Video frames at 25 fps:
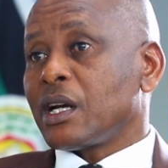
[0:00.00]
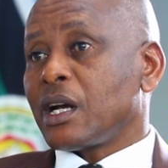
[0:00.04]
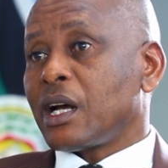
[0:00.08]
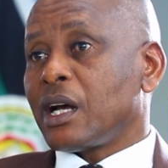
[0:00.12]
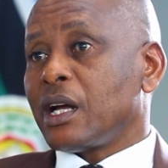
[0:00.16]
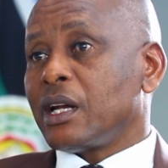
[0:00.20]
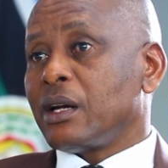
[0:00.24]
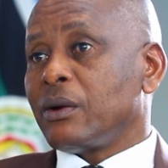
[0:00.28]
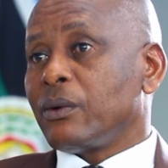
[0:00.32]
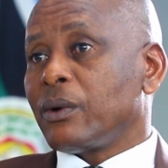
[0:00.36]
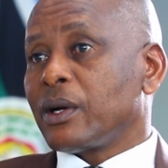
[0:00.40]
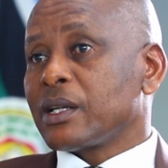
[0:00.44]

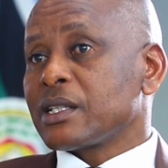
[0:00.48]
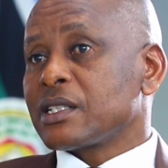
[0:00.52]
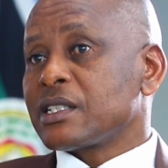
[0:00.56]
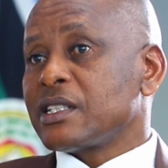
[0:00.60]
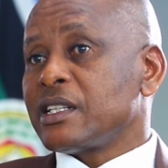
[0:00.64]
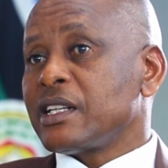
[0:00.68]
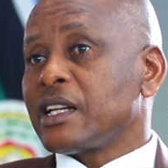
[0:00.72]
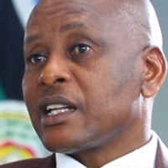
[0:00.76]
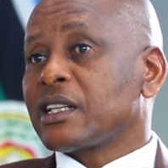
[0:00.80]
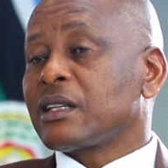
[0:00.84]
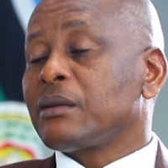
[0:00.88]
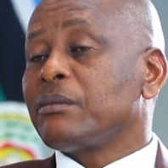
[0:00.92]
And once
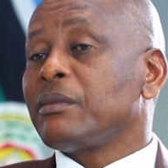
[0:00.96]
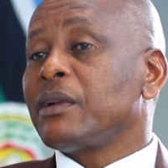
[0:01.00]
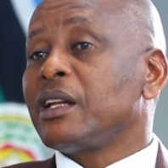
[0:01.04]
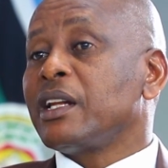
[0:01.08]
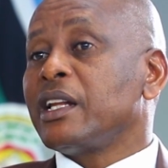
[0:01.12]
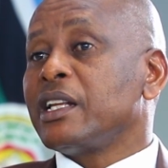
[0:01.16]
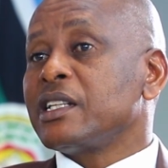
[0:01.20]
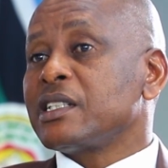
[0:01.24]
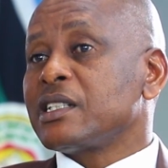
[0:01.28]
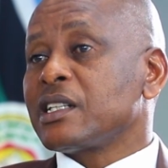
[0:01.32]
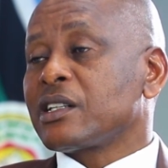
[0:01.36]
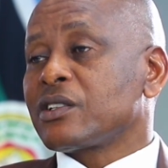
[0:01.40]
that
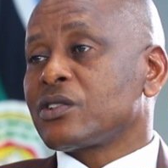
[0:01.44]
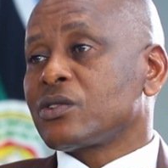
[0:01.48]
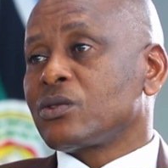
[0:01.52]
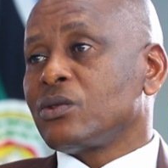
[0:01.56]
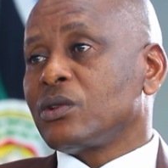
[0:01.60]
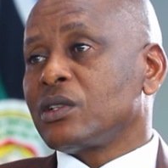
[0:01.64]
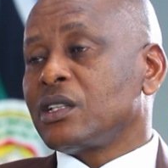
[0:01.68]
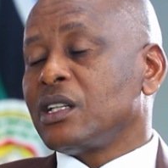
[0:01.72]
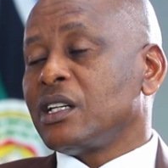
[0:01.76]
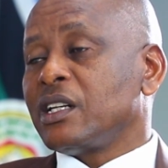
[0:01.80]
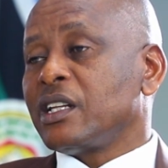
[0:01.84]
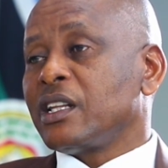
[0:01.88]
money is
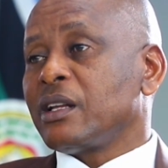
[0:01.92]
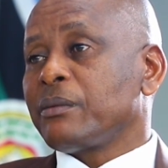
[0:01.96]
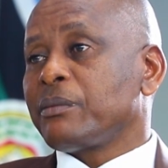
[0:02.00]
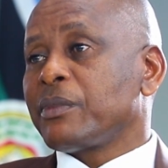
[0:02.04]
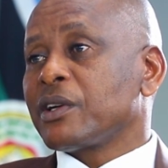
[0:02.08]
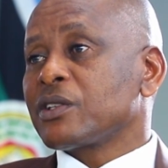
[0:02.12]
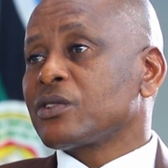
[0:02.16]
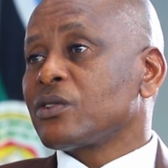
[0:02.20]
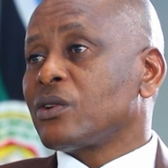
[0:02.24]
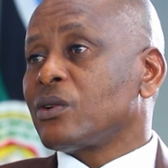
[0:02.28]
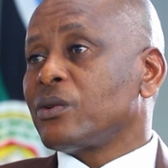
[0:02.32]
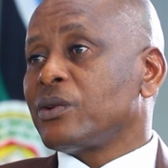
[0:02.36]
extorted, the
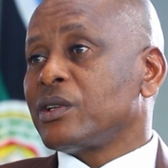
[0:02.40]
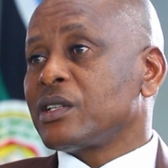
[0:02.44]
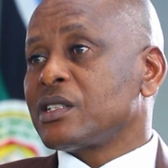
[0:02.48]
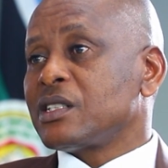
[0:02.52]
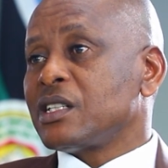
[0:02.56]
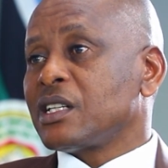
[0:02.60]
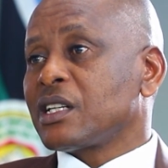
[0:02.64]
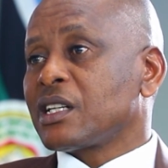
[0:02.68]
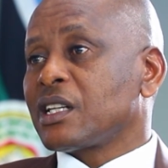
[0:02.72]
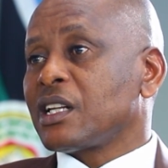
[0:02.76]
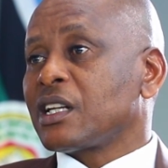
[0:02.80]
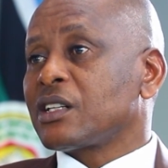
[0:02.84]
person will
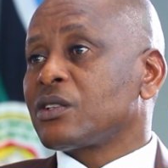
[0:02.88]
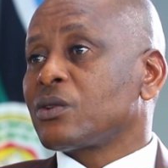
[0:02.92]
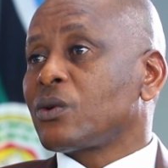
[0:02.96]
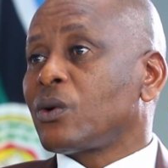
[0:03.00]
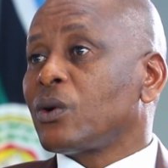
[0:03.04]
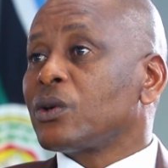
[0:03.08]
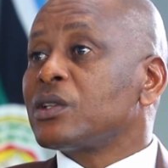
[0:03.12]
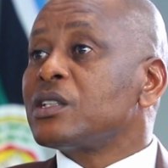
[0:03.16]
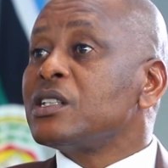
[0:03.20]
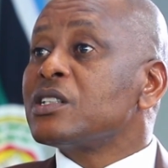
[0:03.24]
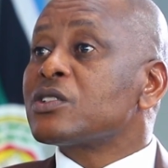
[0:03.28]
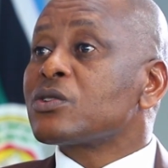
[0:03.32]
think that
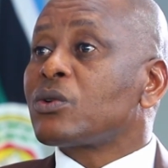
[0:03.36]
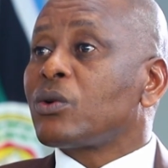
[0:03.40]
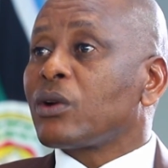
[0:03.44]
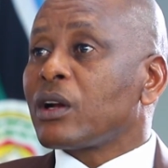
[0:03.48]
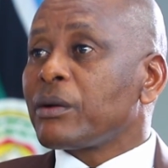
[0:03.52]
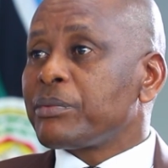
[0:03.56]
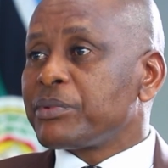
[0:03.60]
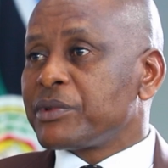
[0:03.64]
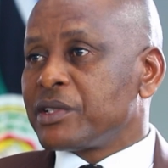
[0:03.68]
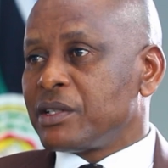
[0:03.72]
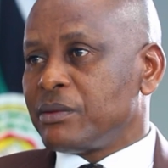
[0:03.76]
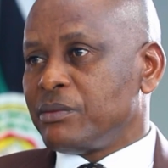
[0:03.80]
court is
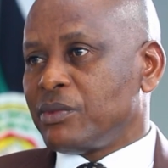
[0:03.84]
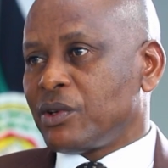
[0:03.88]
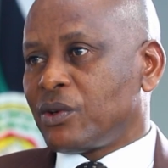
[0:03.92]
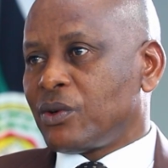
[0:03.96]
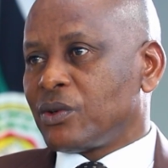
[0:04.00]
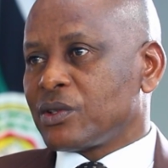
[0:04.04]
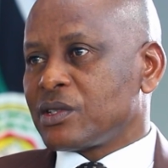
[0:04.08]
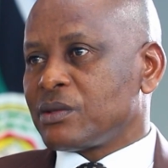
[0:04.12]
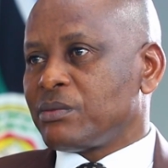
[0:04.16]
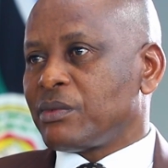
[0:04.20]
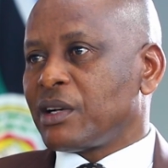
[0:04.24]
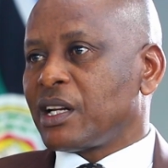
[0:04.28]
corrupt
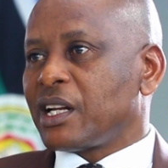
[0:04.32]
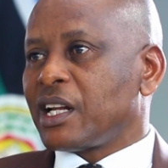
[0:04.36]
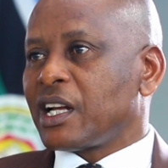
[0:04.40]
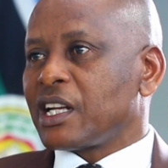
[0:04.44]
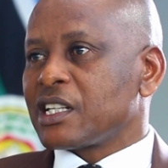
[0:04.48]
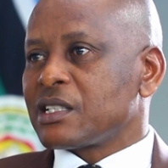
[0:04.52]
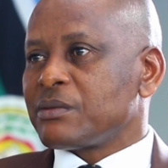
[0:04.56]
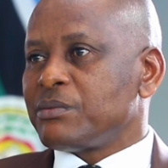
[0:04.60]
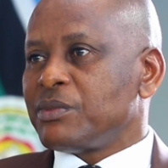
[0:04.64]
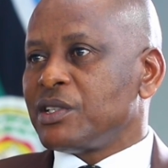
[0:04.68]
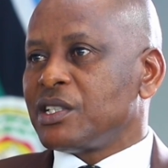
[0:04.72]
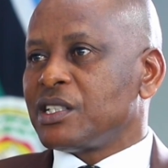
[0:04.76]
because money
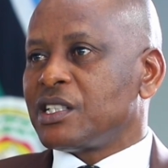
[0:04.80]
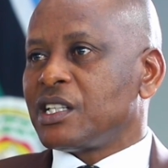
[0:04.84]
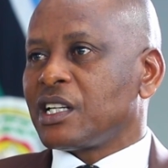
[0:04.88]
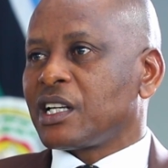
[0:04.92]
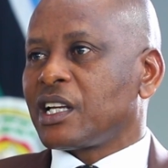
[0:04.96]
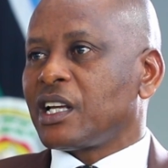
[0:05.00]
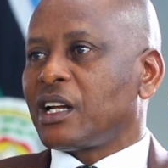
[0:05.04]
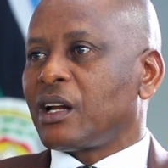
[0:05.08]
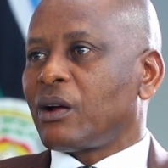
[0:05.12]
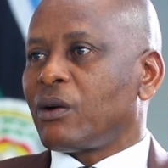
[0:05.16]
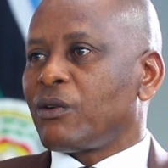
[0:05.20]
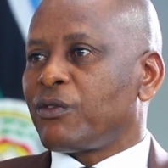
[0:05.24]
has been
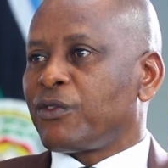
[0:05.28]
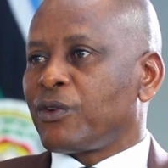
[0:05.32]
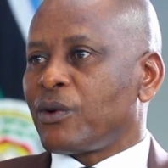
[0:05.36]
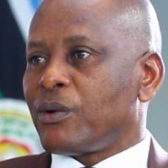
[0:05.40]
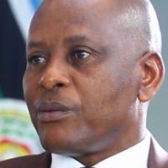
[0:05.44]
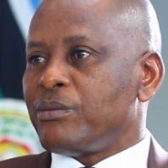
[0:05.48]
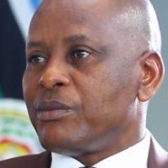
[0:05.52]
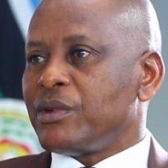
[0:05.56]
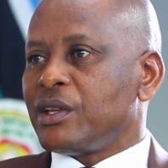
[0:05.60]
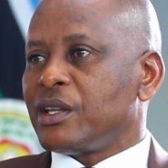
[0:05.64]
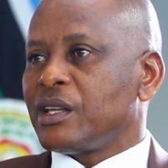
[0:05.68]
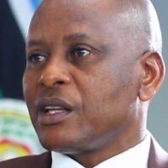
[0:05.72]
taken out
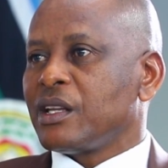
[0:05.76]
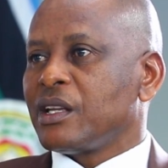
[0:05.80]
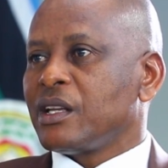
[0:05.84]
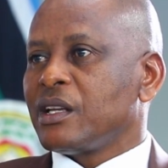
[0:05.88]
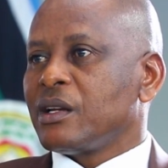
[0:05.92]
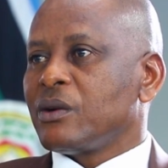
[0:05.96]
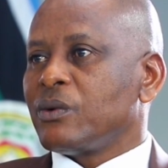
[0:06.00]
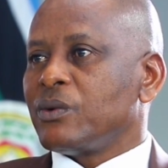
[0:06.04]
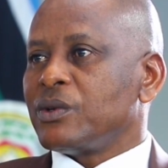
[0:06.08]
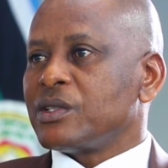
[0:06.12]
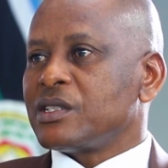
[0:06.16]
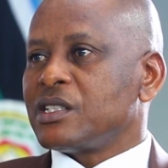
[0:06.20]
from me
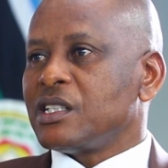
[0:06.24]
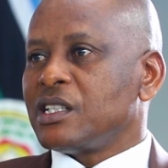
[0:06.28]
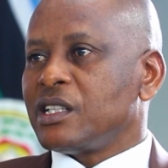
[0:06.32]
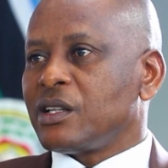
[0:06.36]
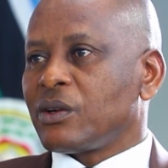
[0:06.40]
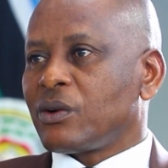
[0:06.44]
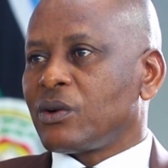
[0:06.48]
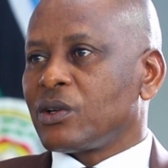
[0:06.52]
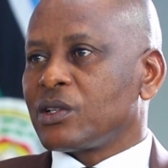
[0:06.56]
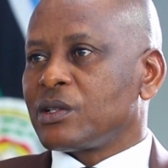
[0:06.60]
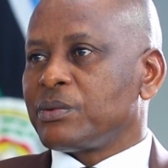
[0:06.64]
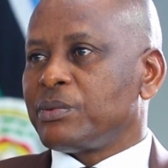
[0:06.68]
within the
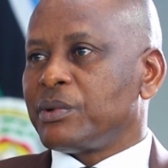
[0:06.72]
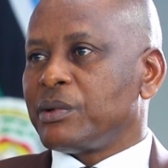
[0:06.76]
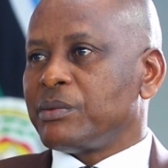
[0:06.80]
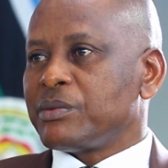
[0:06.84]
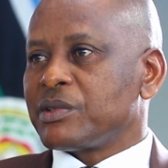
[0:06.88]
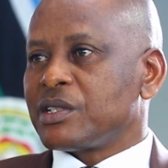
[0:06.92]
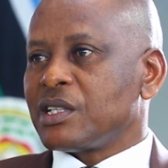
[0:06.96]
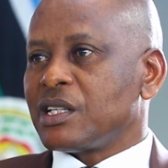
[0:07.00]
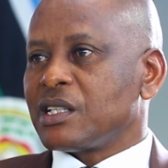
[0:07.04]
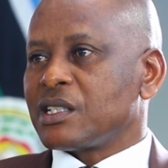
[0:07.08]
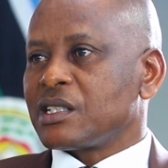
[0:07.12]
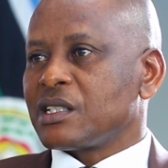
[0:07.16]
court
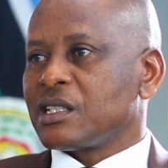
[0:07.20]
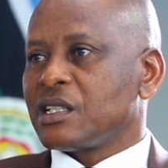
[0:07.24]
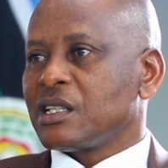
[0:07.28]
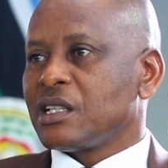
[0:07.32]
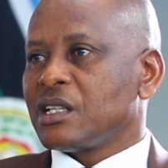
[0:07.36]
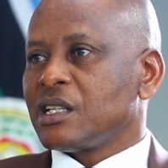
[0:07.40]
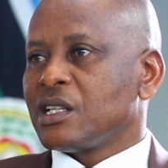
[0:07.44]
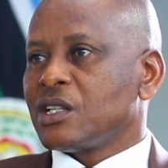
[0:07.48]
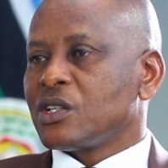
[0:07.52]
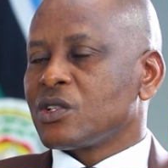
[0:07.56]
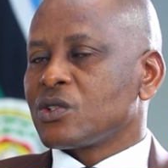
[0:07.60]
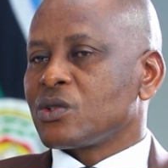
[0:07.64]
premises.
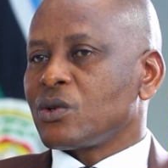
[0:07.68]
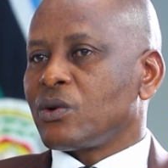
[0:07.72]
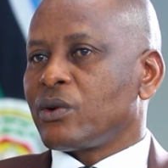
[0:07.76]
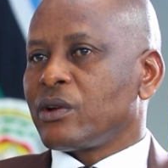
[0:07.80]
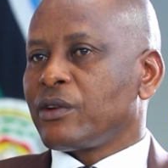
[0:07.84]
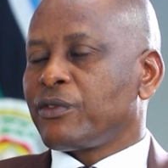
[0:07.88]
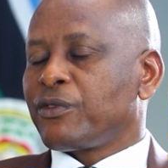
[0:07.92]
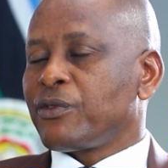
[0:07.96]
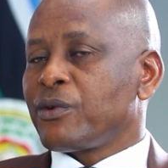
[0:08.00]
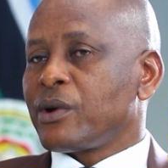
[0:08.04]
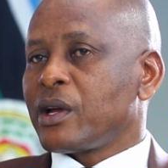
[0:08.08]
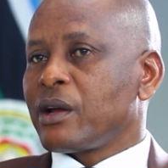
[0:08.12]
So
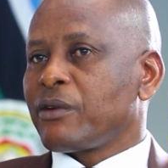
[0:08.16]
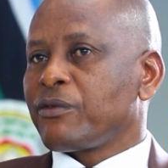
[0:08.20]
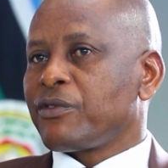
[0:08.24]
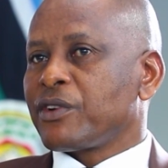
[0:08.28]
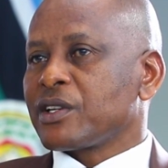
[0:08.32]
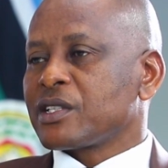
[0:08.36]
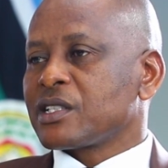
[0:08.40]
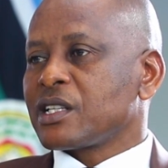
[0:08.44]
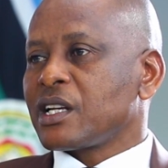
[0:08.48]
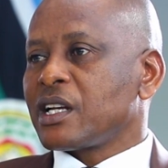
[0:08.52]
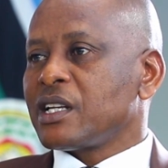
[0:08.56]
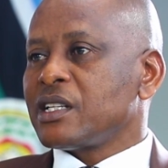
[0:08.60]
if we
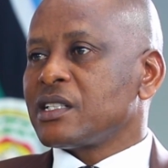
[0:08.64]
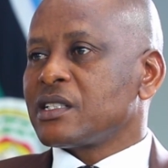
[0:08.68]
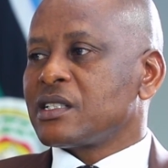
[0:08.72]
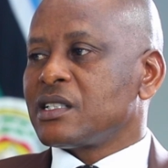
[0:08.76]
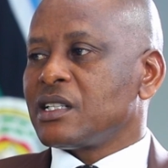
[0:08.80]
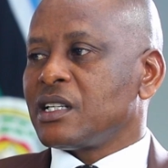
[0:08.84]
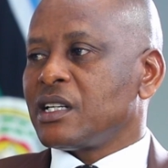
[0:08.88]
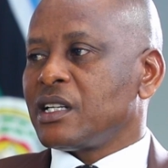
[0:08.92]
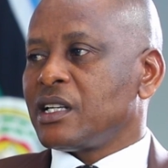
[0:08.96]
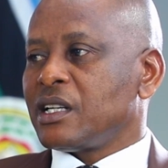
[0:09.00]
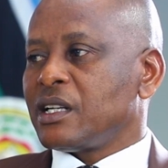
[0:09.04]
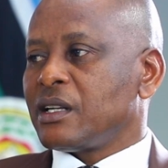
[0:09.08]
emphasize
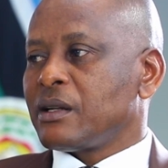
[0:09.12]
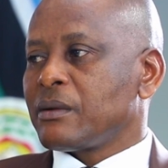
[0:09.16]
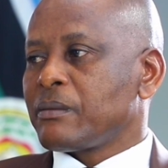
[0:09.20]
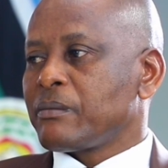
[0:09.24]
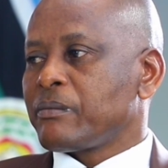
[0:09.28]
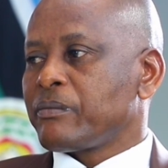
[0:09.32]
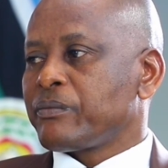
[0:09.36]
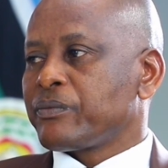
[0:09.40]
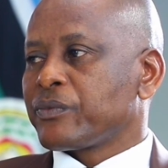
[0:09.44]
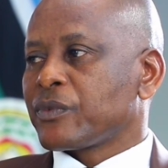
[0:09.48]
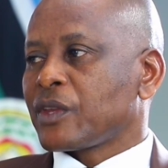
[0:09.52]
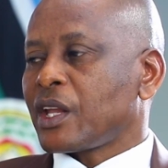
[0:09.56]
the
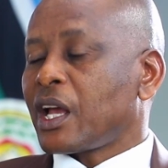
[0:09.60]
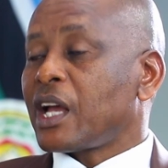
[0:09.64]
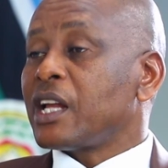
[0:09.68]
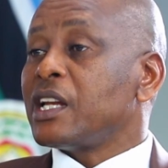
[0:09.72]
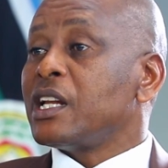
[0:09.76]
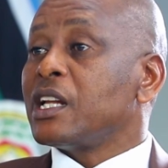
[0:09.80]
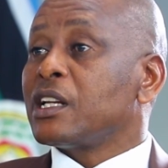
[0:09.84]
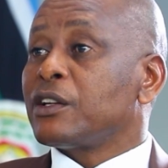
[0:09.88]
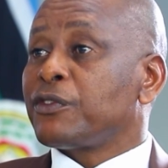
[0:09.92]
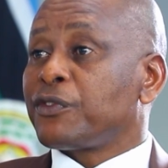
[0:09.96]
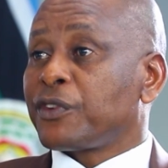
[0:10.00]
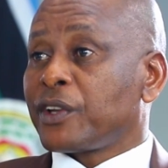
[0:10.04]

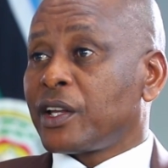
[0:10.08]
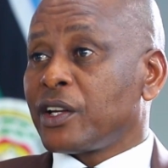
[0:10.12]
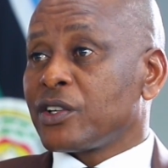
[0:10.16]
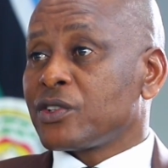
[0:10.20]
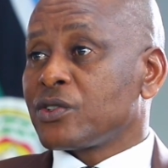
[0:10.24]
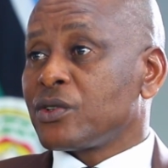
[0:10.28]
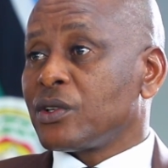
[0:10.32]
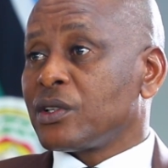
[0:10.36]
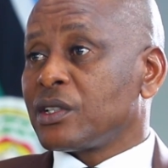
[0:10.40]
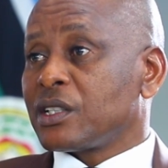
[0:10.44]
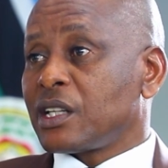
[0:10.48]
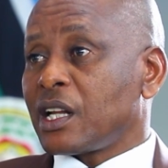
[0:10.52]

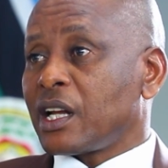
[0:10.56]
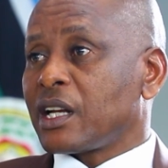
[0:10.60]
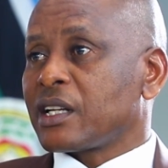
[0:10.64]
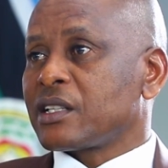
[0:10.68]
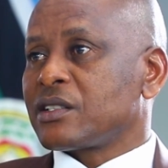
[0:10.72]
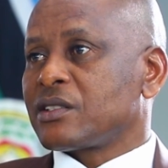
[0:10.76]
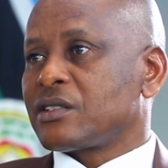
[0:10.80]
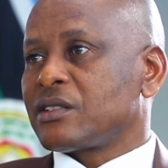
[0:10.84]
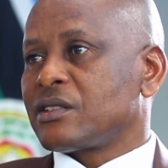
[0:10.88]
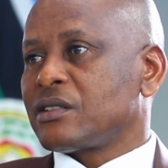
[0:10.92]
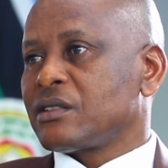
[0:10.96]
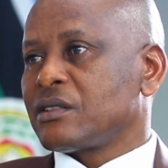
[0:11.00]
identification
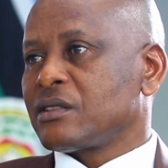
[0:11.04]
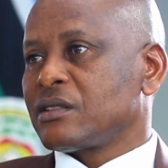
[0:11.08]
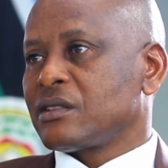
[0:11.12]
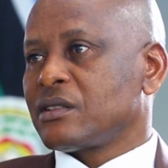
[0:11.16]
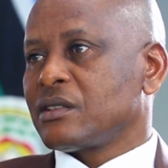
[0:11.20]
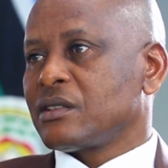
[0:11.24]
tags,